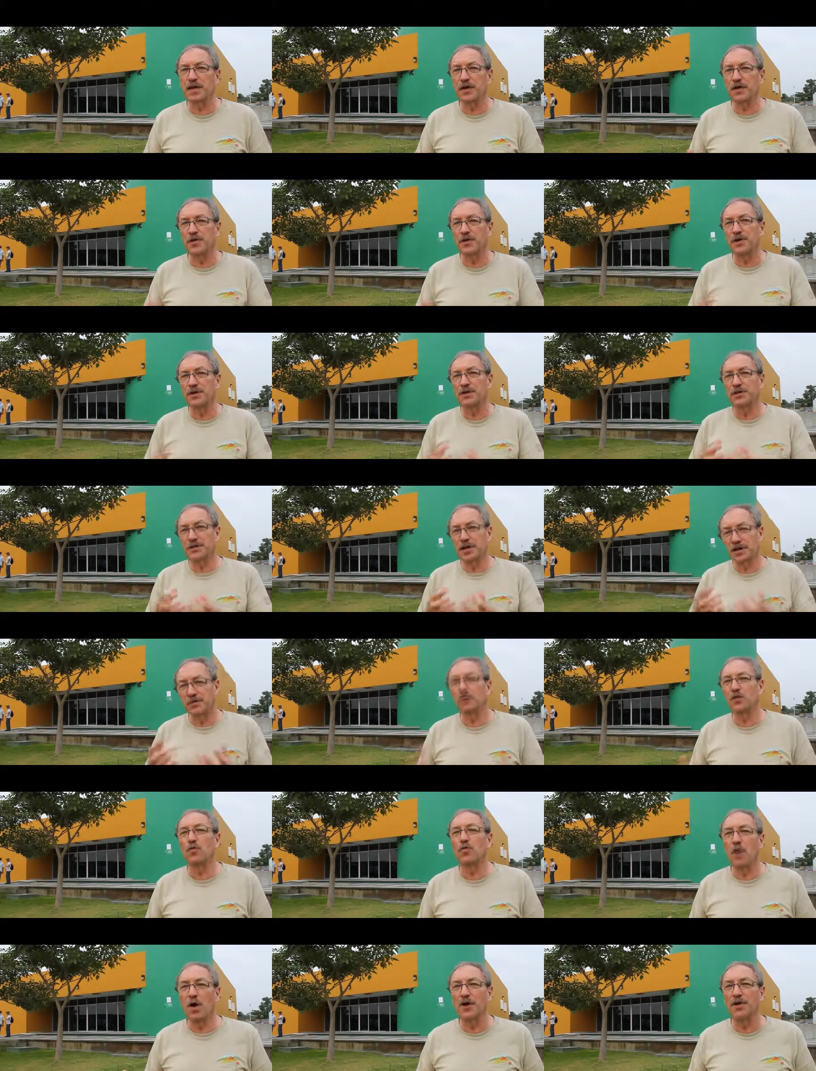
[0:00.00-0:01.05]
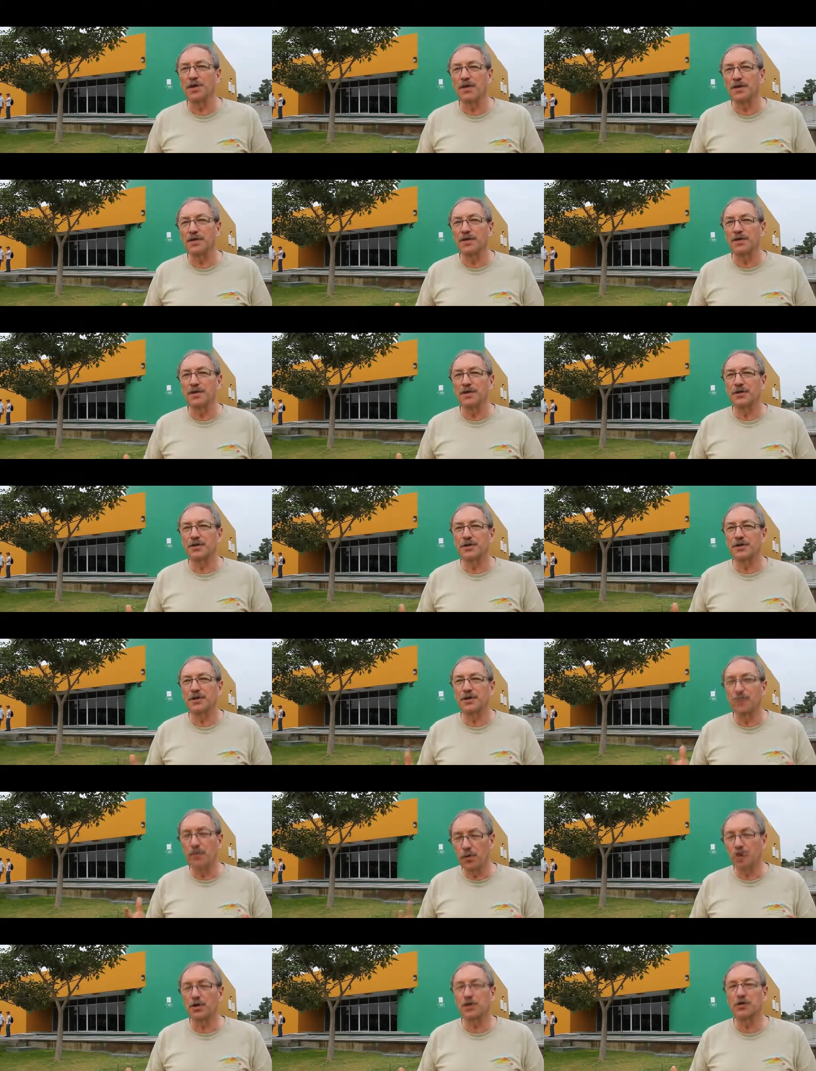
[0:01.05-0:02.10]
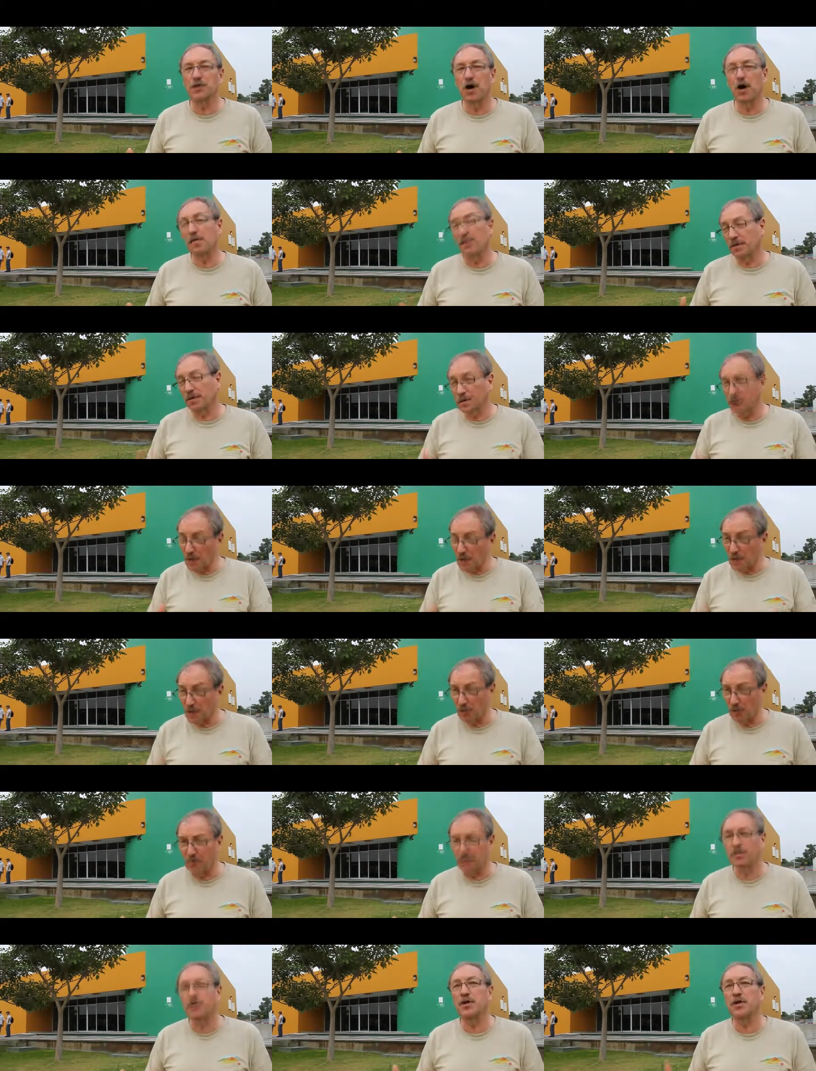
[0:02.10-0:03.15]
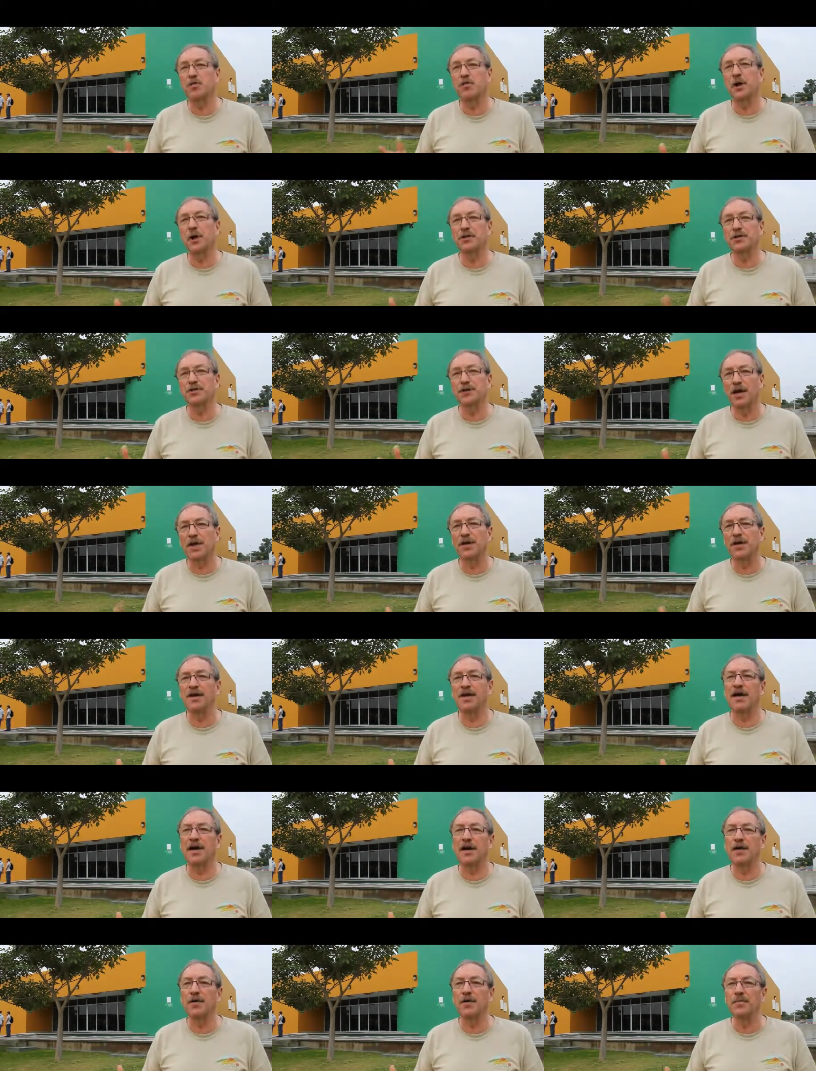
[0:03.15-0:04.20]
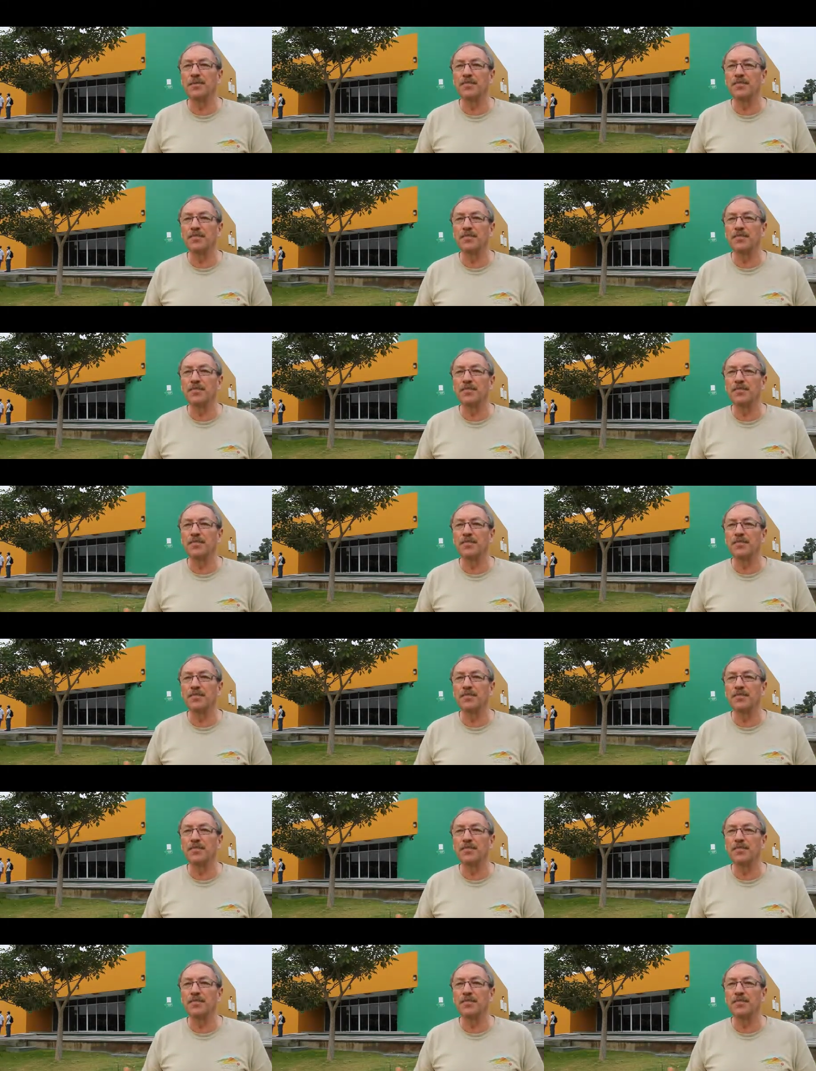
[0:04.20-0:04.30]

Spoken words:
Now, to give you one simple example of something we've pretty well done now,